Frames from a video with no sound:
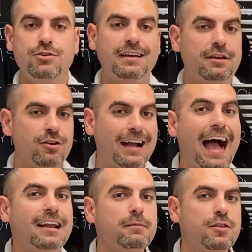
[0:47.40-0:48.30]
You can either
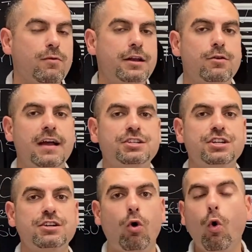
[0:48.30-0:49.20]
guide them in the right
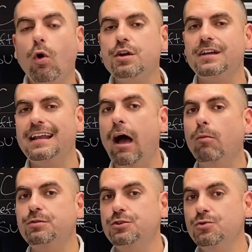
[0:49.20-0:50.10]
direction, or you can
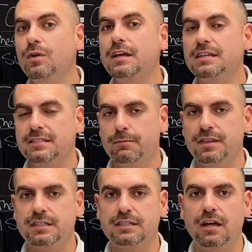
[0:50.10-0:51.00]
help do some of
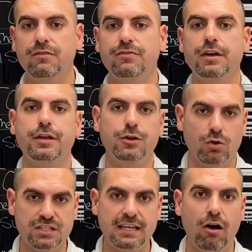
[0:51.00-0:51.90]
the stuff
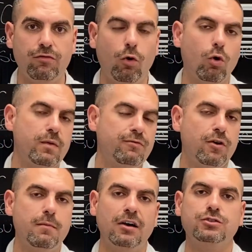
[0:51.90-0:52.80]
yourself, or refer
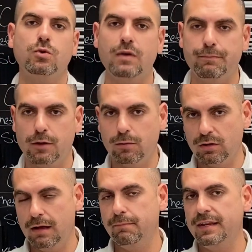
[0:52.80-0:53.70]
them out to a reputable
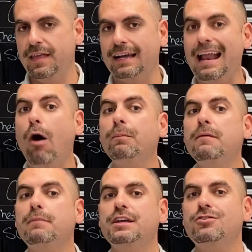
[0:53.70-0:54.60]
company that can help
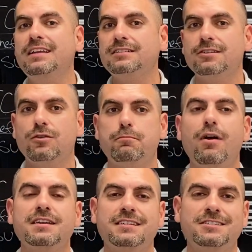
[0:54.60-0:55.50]
them. But you need to know the
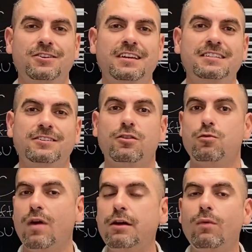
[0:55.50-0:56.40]
process, so you need to know the
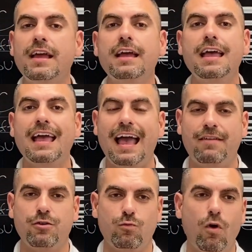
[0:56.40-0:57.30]
right way
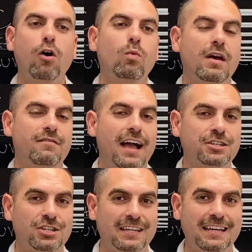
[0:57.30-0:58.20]
and the wrong way of
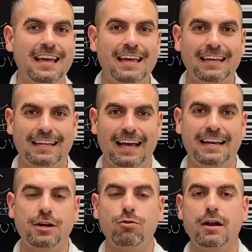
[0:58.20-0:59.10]
actually
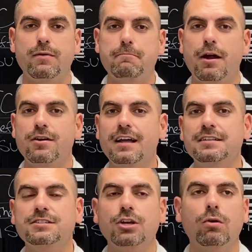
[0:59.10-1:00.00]
getting credit repair
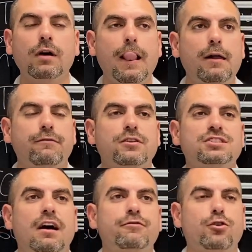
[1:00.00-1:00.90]
done. So
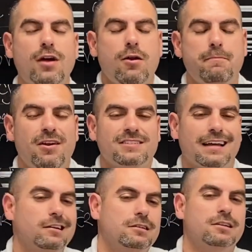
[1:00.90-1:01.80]
first off, credit repair is
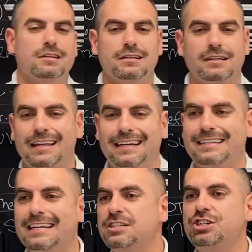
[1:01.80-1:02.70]
like a
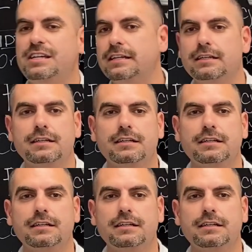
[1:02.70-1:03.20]
dingy